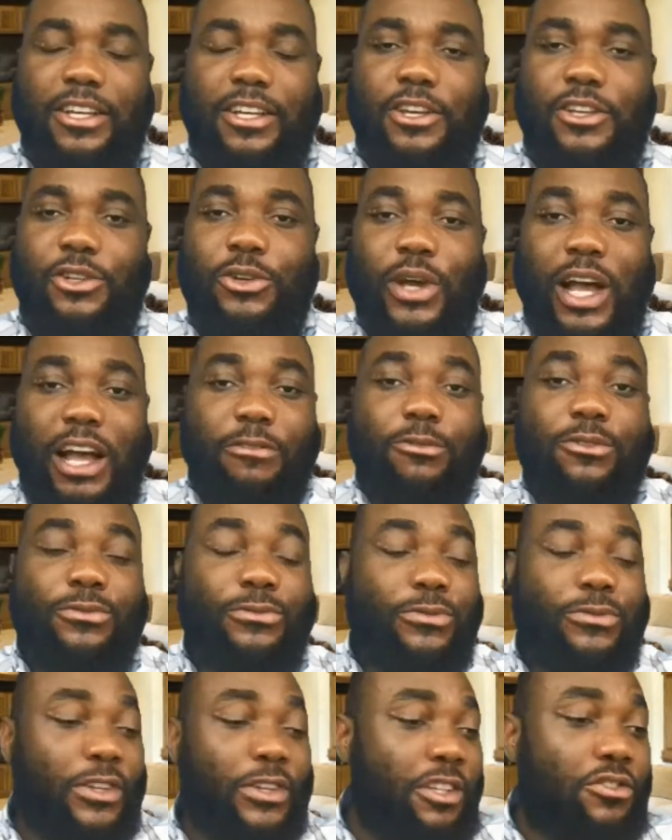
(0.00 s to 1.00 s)
You haven't
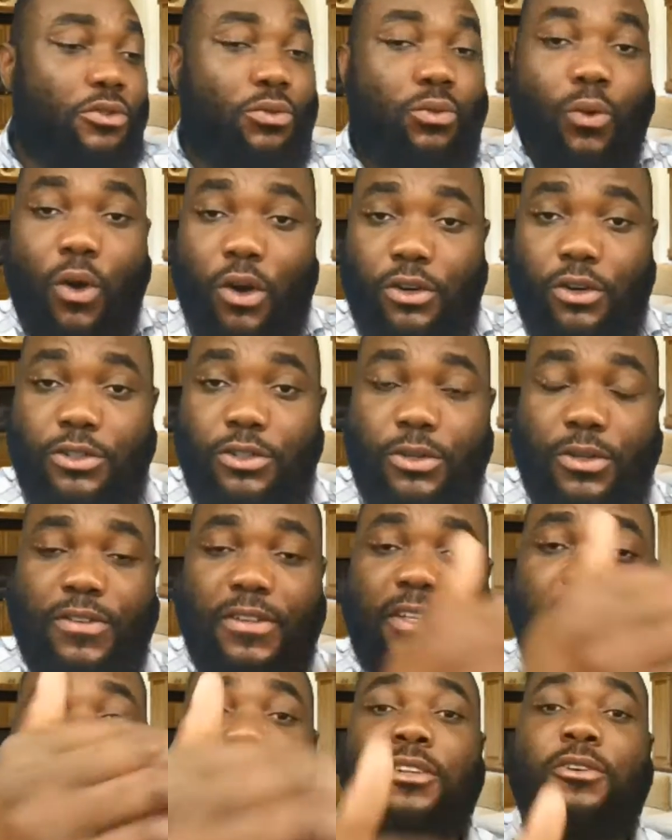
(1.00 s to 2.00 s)
finished one, you're
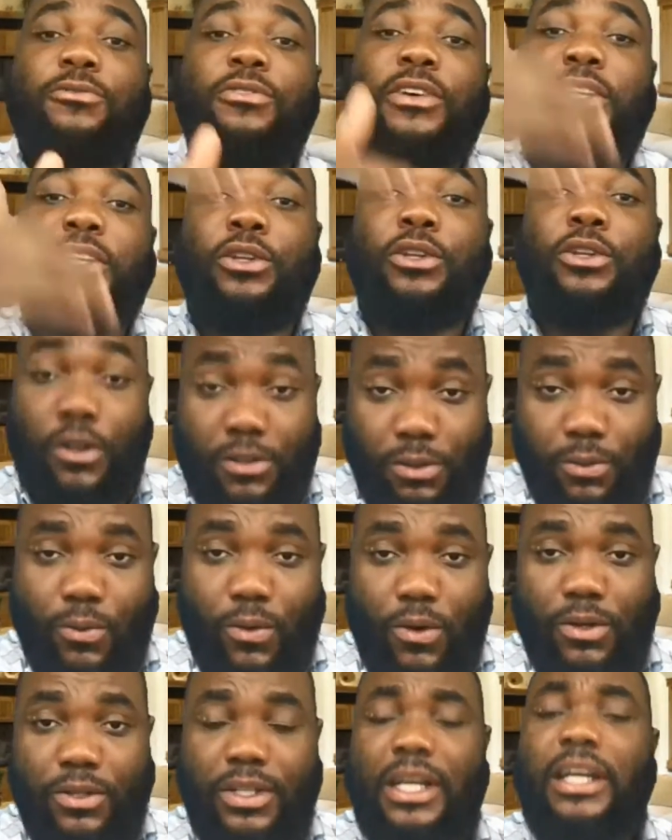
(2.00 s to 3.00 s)
thinking of another
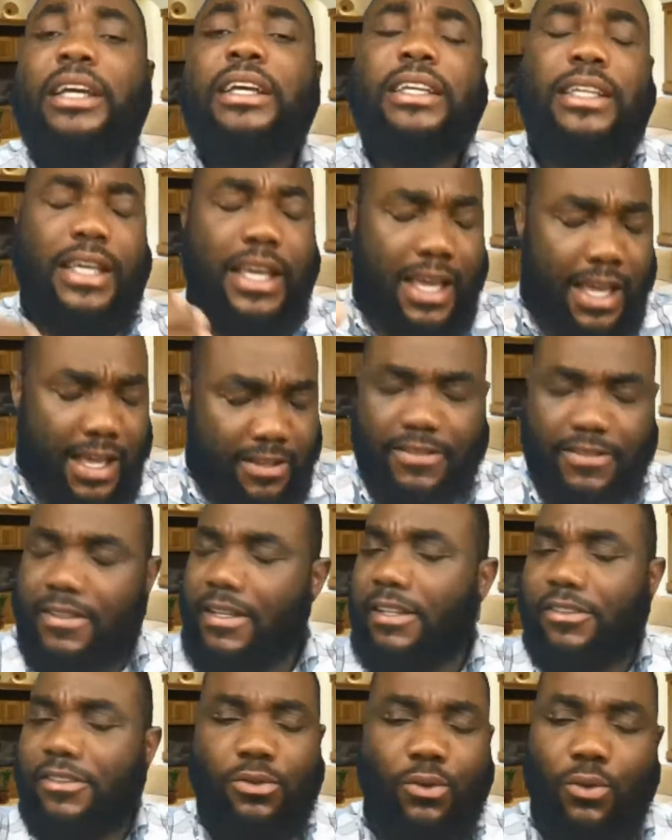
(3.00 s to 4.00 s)
one? Yes,
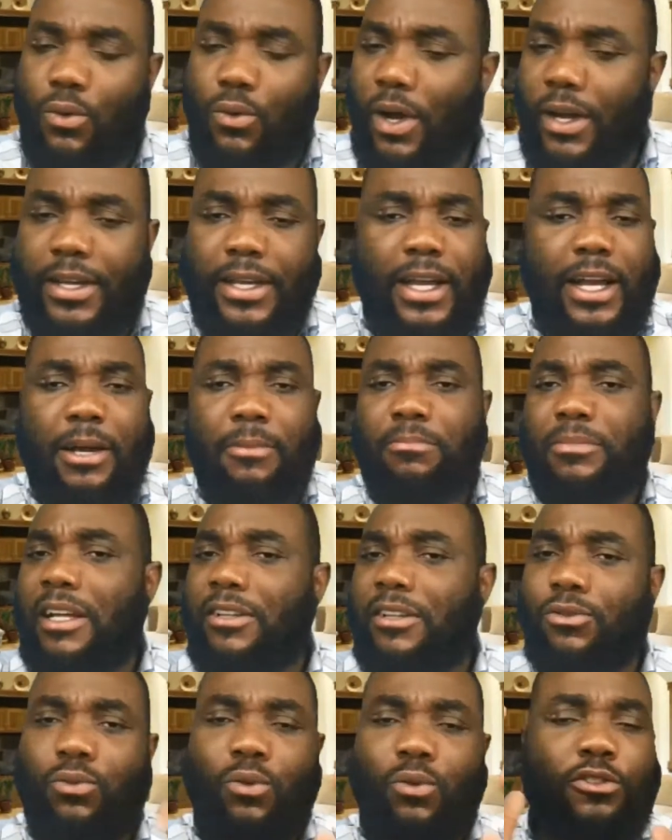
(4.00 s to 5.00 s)
that's who I am.
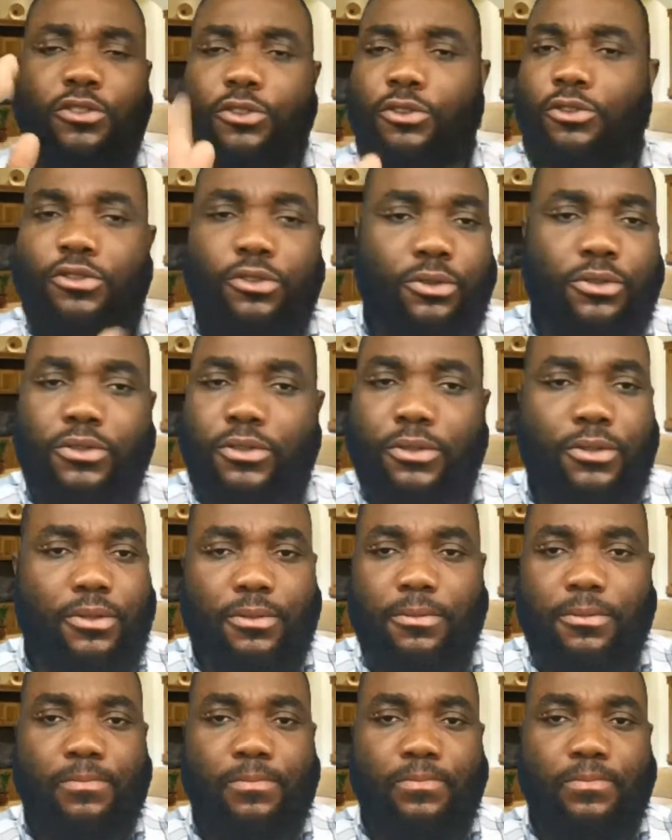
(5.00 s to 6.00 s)
That's what you should do.